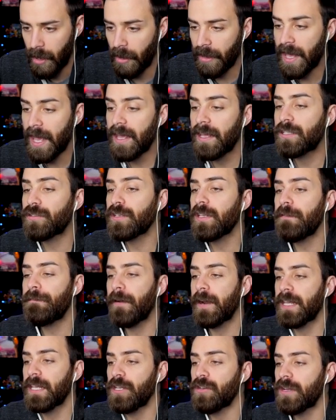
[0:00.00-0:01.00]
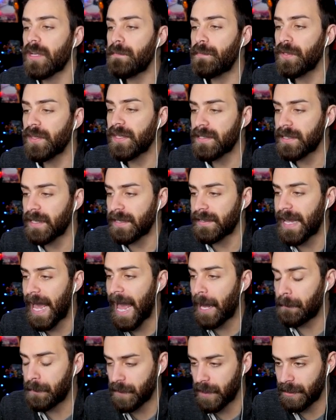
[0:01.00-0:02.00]
Oh yeah, it's really funny. You can put this in
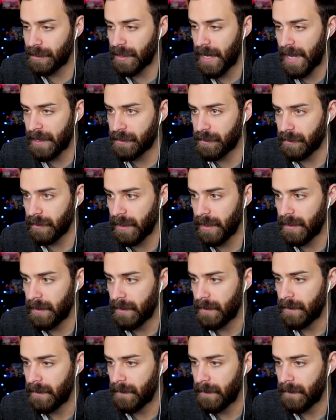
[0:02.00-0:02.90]
attack position actually.